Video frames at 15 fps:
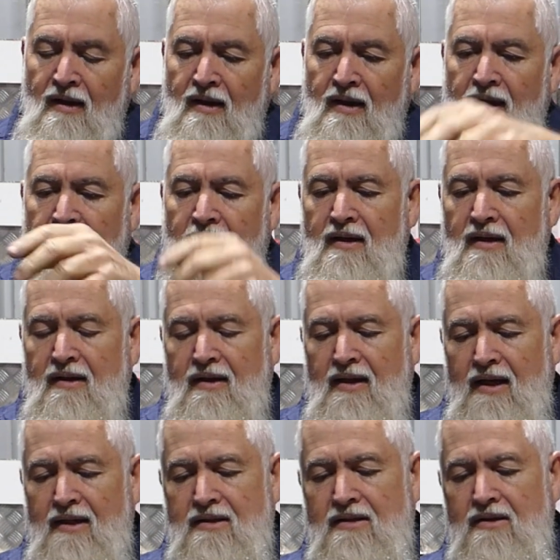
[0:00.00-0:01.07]
and
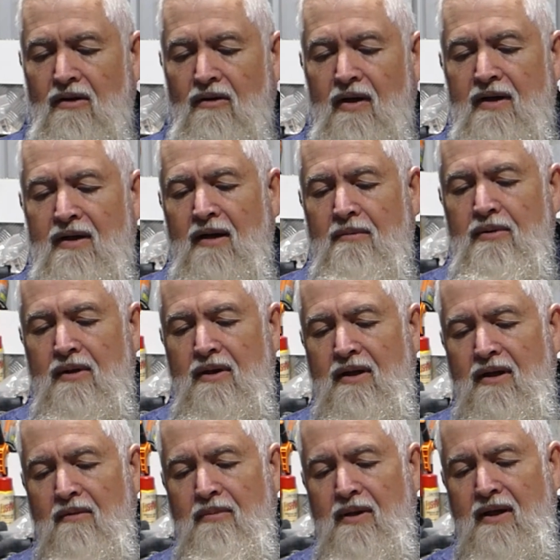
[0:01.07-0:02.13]
that's tightened up a
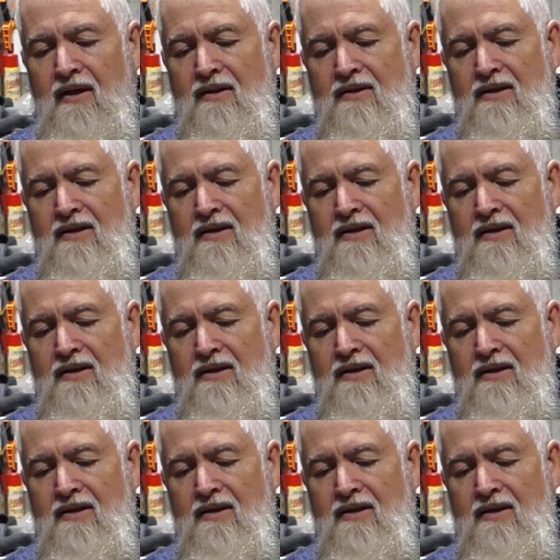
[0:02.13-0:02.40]
little bit.